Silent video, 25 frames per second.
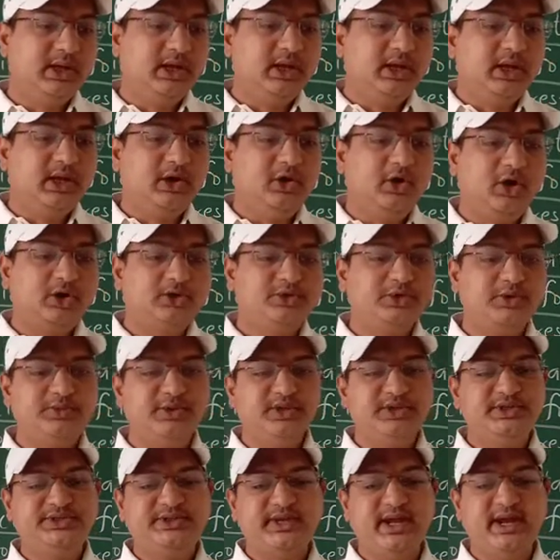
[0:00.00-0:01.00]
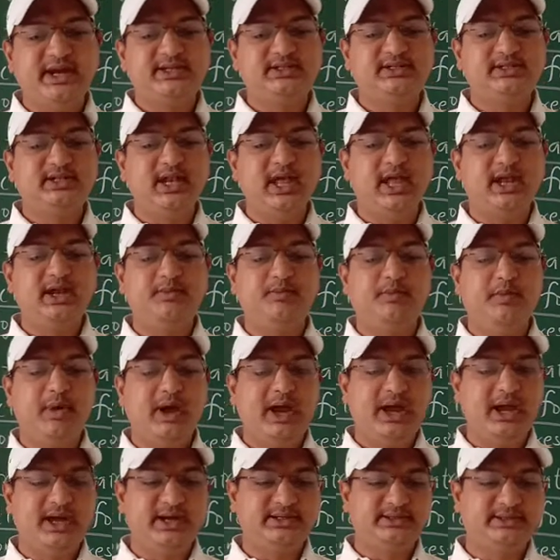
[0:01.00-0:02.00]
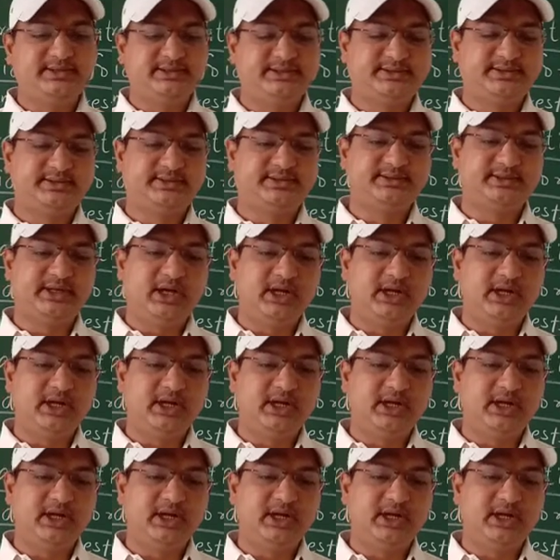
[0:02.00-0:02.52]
Lots of insects like bats,